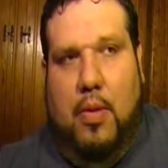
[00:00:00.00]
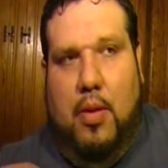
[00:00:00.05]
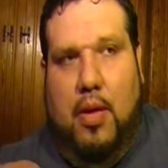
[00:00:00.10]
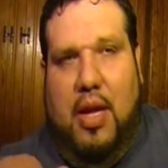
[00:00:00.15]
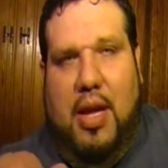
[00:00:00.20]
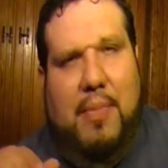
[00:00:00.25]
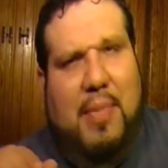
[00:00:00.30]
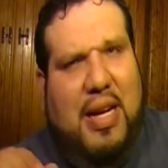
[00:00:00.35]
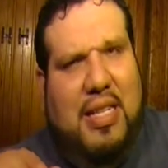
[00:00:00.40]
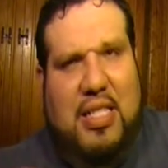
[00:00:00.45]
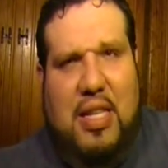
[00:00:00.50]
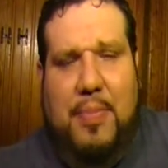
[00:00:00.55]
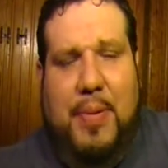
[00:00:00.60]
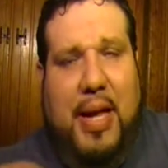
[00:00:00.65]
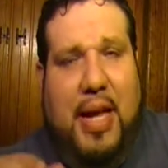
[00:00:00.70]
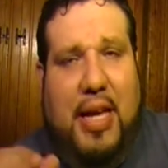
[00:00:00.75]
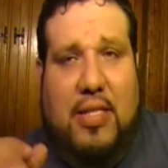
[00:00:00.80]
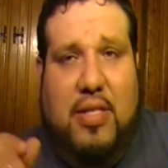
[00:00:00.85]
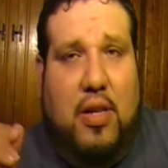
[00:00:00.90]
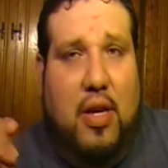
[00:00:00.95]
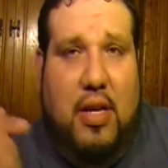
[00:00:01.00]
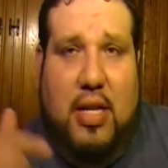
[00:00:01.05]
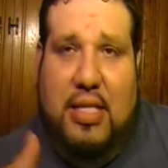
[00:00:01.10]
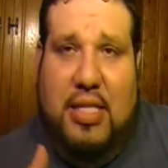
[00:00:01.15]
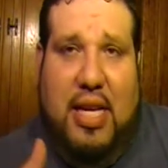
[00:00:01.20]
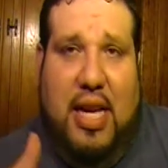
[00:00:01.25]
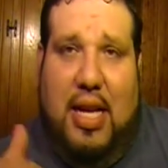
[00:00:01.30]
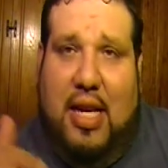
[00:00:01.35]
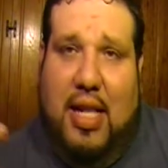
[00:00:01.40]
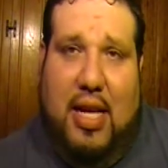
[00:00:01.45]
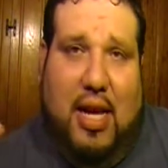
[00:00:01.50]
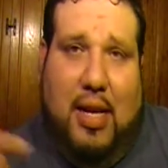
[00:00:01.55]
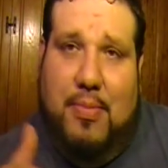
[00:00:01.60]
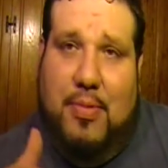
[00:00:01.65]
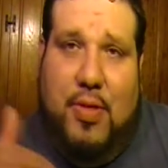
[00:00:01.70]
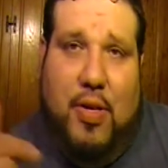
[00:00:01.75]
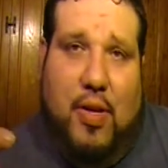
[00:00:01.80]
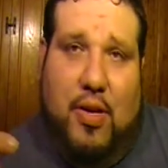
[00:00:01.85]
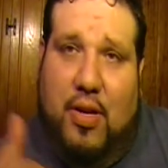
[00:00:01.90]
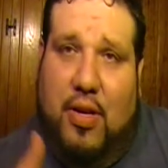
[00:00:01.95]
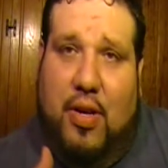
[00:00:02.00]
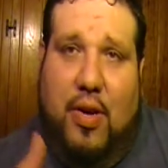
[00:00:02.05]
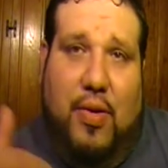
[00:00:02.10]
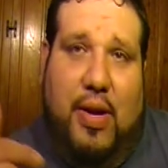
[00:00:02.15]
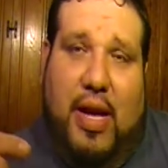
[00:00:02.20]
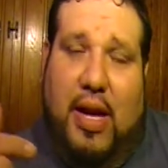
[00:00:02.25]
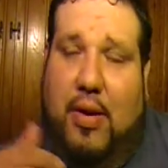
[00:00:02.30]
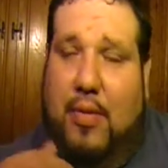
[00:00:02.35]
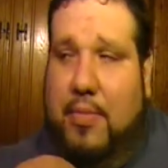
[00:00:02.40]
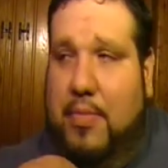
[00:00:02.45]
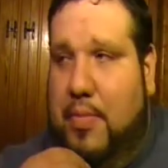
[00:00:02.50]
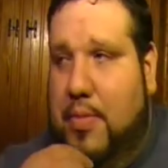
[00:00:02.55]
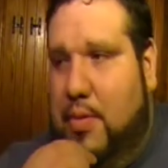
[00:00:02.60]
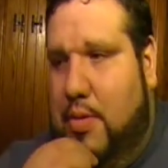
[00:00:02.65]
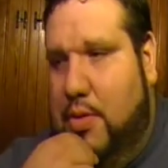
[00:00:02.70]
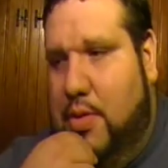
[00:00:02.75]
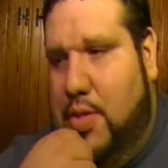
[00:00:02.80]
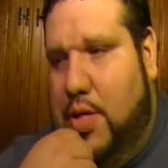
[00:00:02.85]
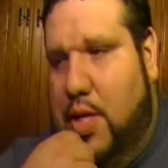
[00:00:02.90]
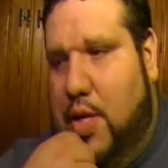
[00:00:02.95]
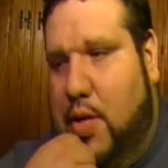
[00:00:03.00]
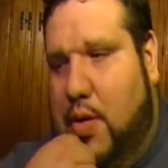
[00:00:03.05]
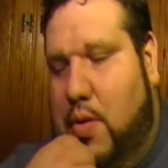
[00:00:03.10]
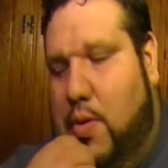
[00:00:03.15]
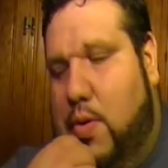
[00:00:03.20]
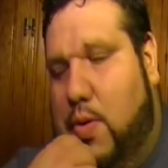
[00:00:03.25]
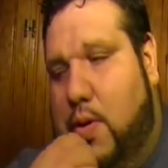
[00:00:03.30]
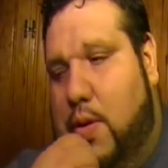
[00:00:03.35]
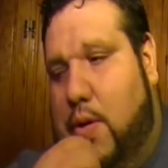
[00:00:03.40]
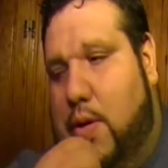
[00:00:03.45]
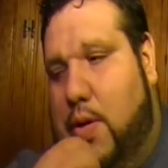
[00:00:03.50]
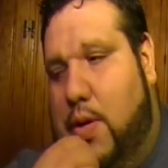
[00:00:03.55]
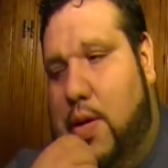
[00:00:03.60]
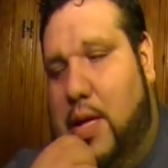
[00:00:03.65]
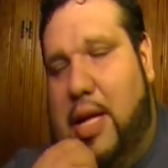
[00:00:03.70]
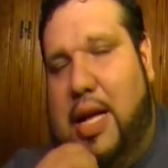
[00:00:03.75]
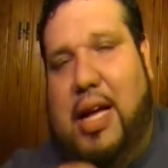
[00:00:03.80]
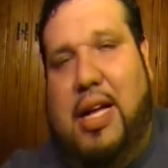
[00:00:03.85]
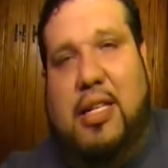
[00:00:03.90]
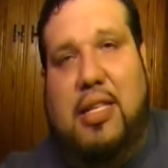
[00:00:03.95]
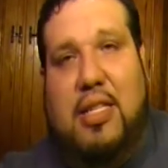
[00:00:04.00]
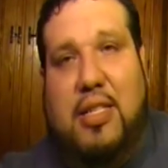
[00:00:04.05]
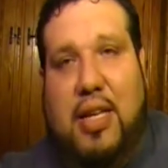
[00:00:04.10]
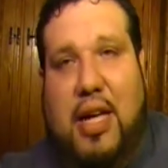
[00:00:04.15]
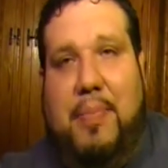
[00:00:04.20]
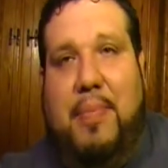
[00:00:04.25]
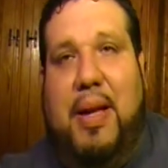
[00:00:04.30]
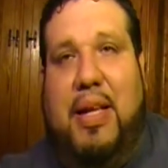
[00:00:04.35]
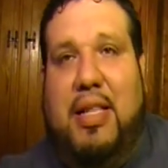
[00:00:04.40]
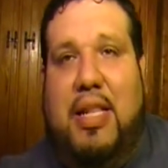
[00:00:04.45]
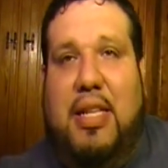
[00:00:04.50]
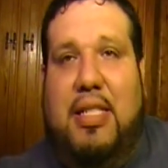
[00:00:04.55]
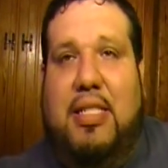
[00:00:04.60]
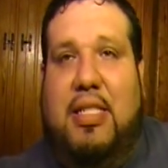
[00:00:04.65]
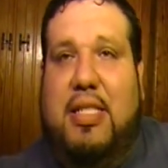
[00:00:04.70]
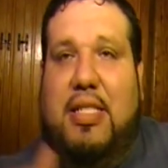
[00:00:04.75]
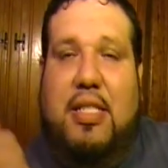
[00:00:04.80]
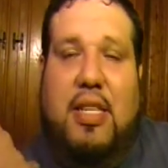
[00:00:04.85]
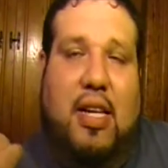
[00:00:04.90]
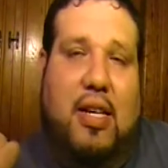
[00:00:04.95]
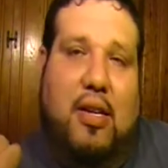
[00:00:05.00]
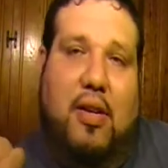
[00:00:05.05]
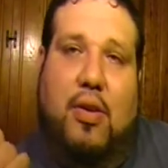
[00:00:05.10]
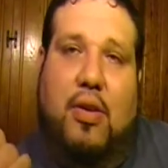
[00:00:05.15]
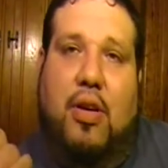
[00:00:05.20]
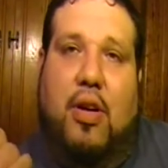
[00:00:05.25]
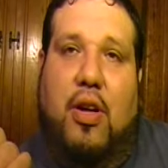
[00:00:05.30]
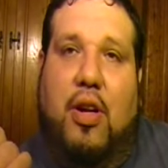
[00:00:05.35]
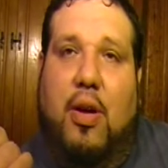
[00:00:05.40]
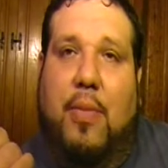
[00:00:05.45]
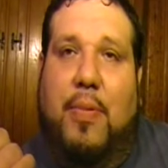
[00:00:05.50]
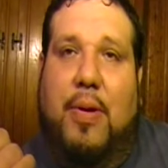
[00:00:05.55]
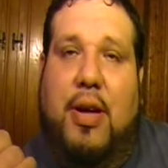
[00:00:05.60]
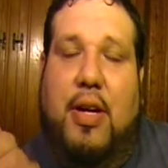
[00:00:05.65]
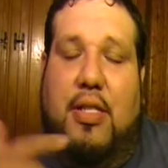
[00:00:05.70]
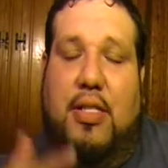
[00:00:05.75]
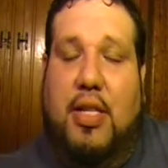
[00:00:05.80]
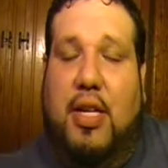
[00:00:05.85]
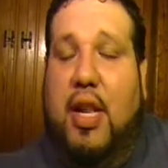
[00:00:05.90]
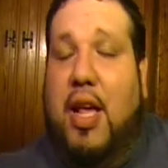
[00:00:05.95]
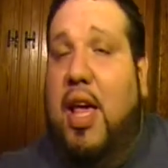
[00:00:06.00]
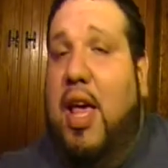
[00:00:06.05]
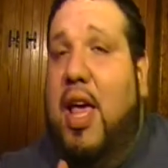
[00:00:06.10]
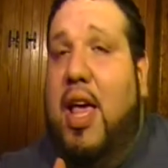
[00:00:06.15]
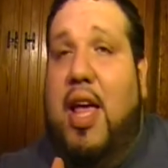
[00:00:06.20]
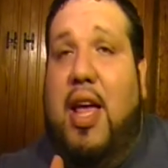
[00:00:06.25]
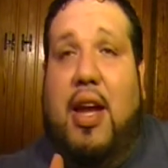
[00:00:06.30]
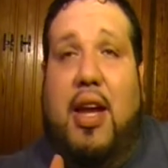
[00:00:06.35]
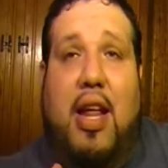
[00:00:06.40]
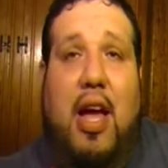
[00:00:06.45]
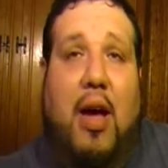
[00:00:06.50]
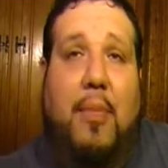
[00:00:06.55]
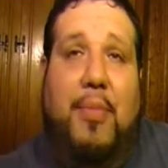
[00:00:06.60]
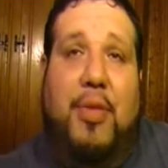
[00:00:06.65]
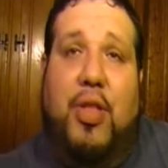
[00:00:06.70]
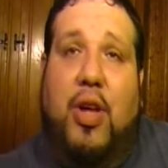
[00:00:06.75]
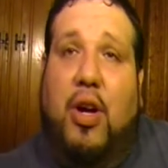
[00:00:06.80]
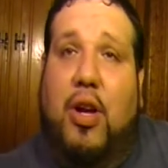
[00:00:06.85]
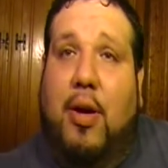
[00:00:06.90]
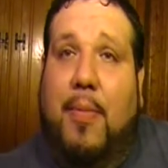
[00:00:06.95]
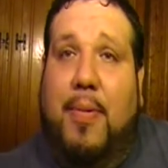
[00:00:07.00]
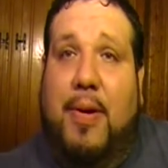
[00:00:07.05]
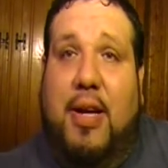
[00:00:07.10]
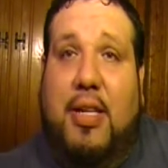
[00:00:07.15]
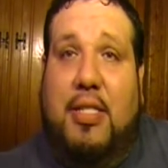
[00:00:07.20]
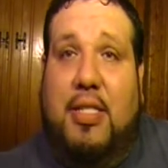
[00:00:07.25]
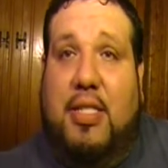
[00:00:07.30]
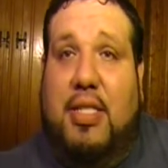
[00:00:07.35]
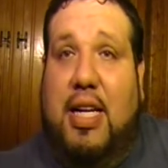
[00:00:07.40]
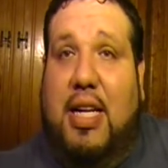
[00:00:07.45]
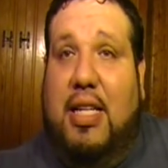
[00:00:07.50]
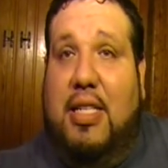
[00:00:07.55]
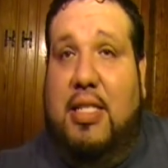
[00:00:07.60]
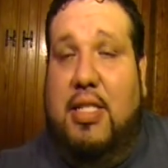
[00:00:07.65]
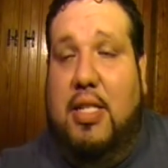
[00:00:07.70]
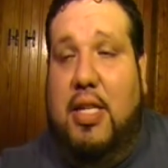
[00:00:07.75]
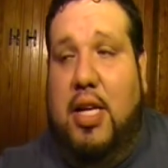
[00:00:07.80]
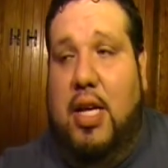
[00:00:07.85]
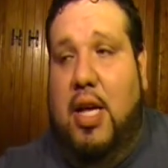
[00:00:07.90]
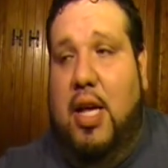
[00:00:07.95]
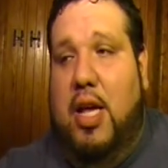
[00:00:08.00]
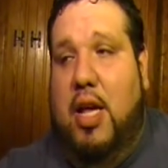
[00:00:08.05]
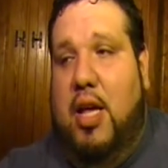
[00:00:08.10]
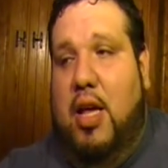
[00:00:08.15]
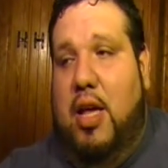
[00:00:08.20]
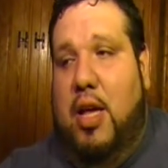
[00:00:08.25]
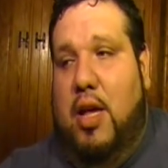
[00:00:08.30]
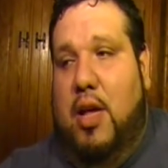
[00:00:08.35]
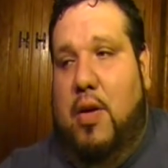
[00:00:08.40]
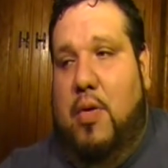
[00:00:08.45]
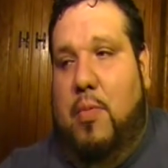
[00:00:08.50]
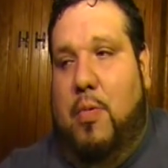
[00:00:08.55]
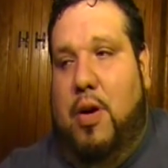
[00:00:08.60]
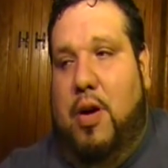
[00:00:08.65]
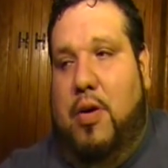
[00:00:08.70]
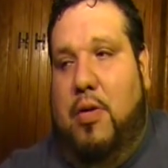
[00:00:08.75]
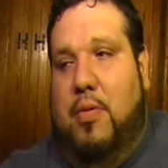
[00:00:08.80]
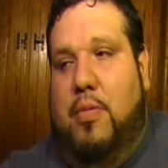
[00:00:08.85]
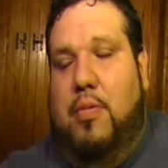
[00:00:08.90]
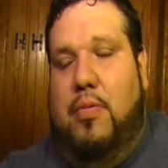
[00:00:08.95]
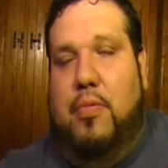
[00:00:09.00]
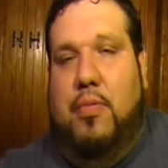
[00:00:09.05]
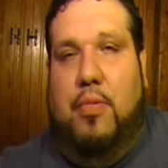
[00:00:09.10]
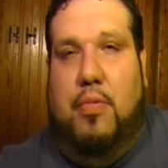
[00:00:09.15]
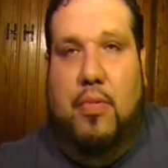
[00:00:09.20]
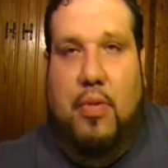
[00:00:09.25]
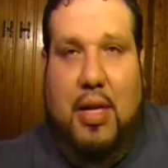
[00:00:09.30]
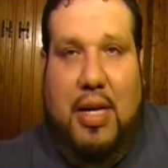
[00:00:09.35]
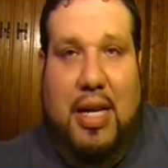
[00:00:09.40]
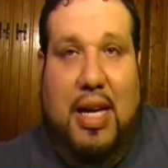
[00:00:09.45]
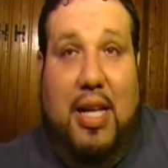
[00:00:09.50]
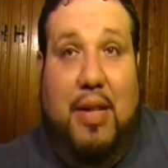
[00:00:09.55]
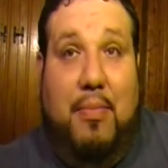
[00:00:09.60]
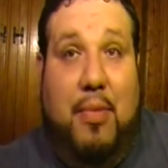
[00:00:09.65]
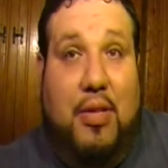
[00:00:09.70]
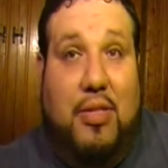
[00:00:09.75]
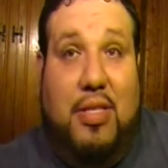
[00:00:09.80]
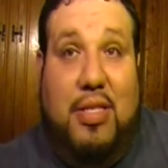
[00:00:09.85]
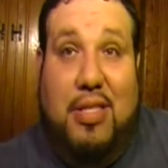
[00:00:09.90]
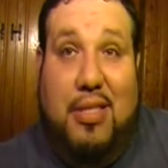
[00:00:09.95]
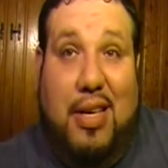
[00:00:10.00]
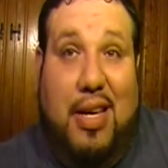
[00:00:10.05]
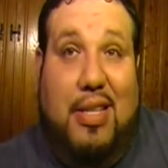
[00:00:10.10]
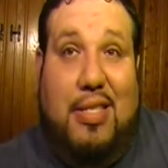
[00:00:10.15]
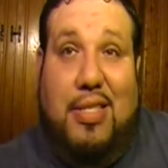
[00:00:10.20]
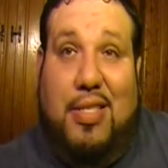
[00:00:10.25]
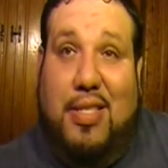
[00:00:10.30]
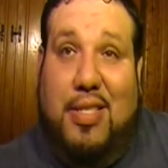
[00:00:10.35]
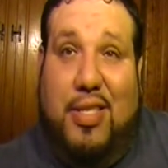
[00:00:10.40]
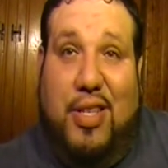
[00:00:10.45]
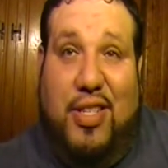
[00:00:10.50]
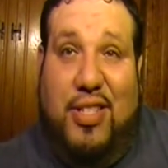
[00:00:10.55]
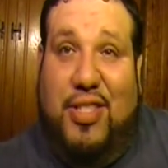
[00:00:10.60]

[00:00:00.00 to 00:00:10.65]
and my GPA is starting to tank. Like, I'm starting to go down. So, I make the decision. I go to audio production. Now I'm in the audio production class. Well, again, most of these classes are